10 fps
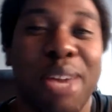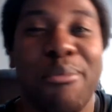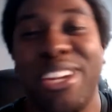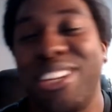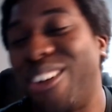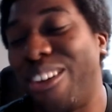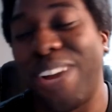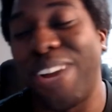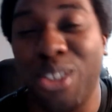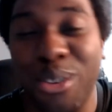But, if
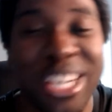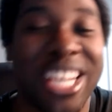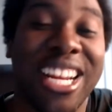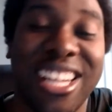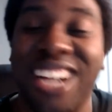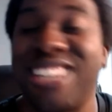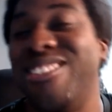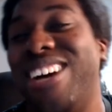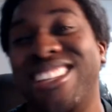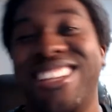I do it and I knock
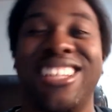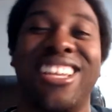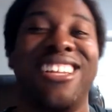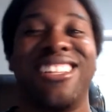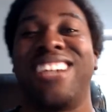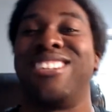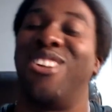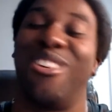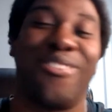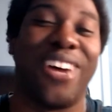you out, then that's
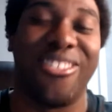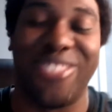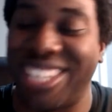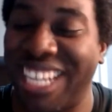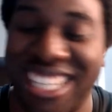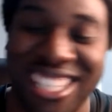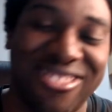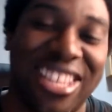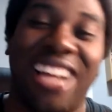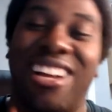your own fault for taking
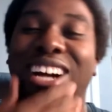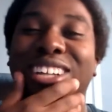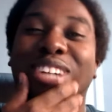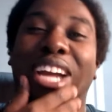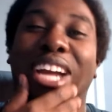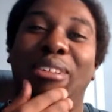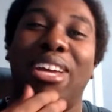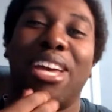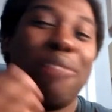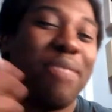up that contract.
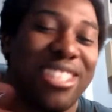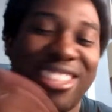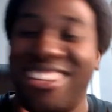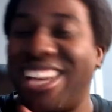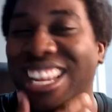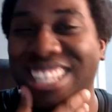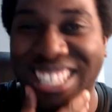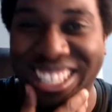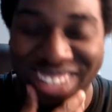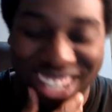But you still gotta
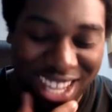leave.